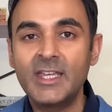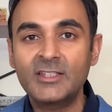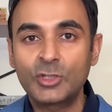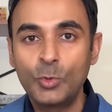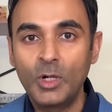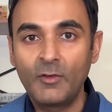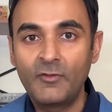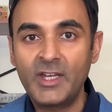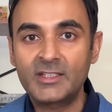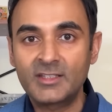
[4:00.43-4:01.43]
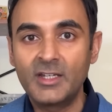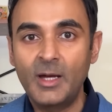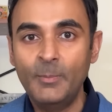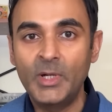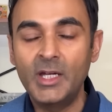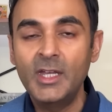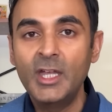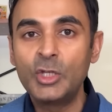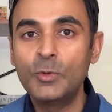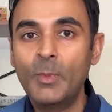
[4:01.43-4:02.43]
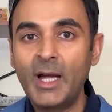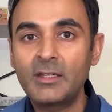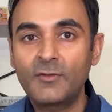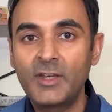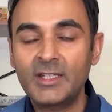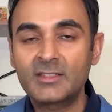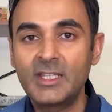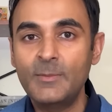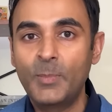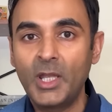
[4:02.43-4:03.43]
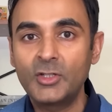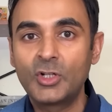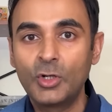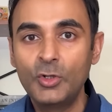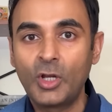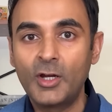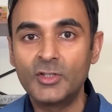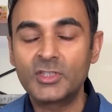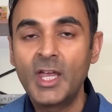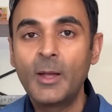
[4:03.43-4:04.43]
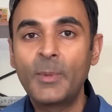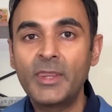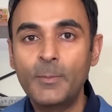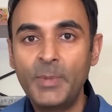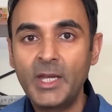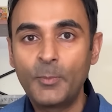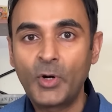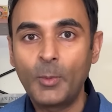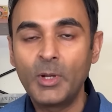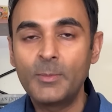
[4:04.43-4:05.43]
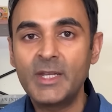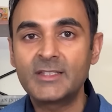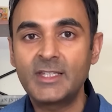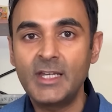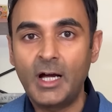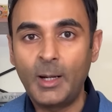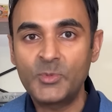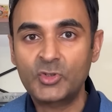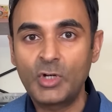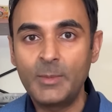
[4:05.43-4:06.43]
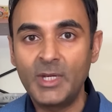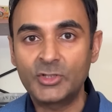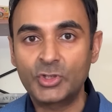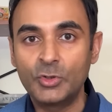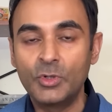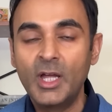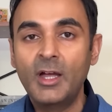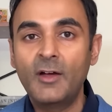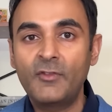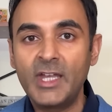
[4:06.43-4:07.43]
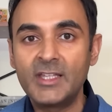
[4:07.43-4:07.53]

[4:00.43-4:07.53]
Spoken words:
Yes, you will fix the number, you might fix the blood glucose, but the bigger problem is the upstream issue of